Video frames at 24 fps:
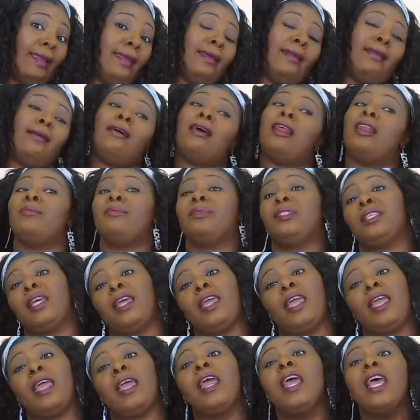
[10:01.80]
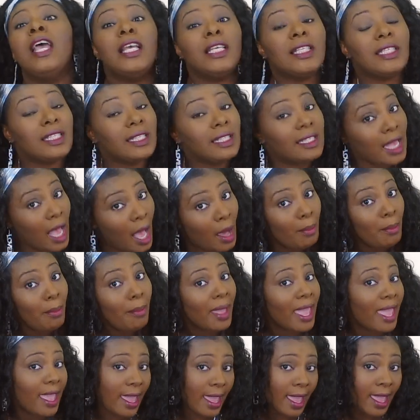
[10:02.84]
You know what I'm saying? Some
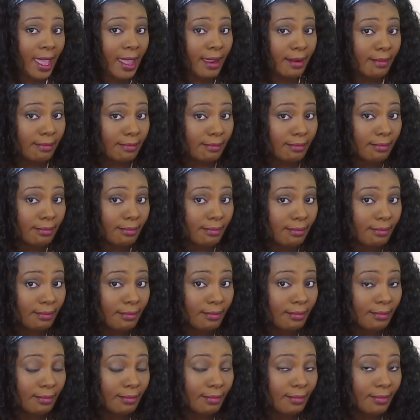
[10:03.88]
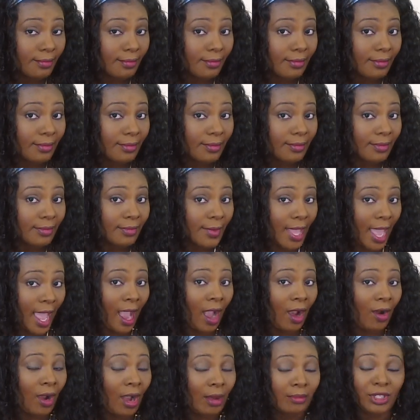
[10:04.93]
men
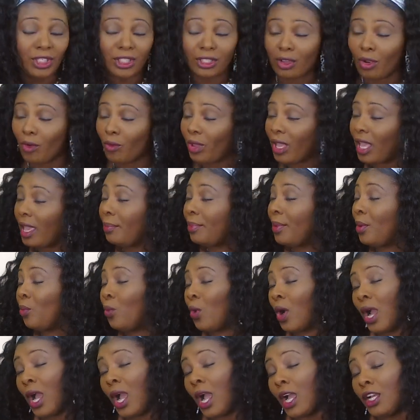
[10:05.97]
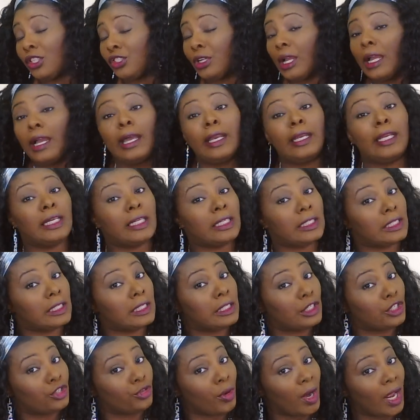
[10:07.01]
Now, I'm just going to keep it 100, honey. This is
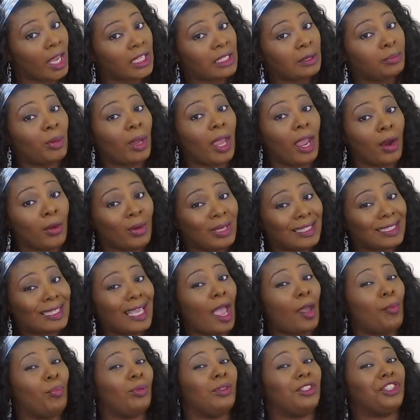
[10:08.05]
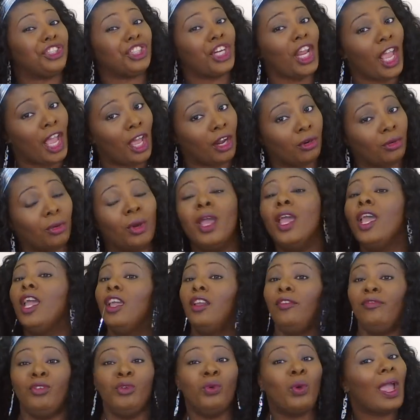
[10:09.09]
a transparent type of channel.
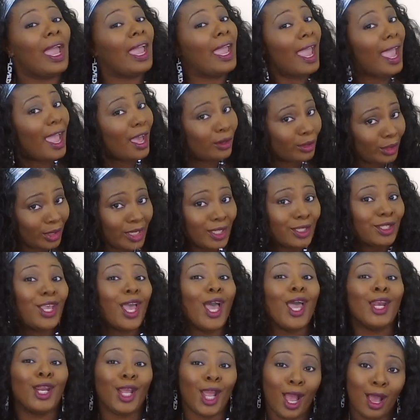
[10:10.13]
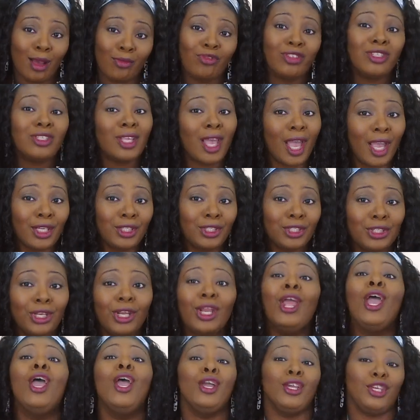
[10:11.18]
If you can't handle this kind of
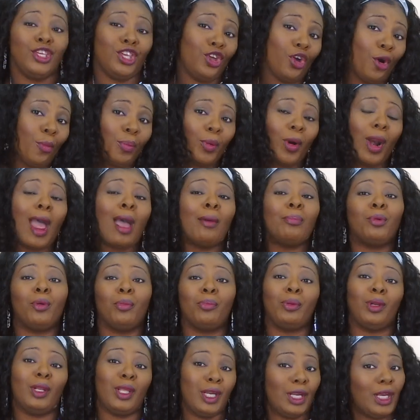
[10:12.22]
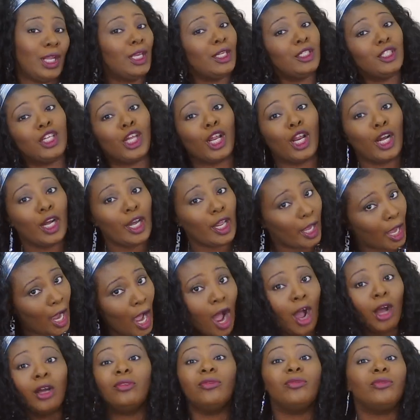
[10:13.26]
conversation, you probably need to click
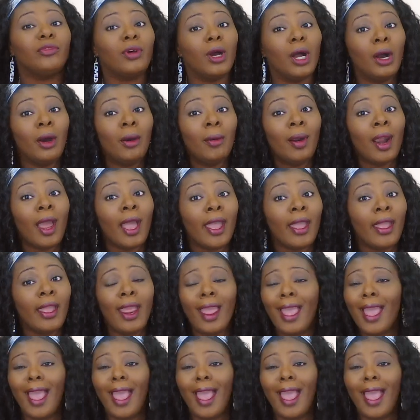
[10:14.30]
off. All right?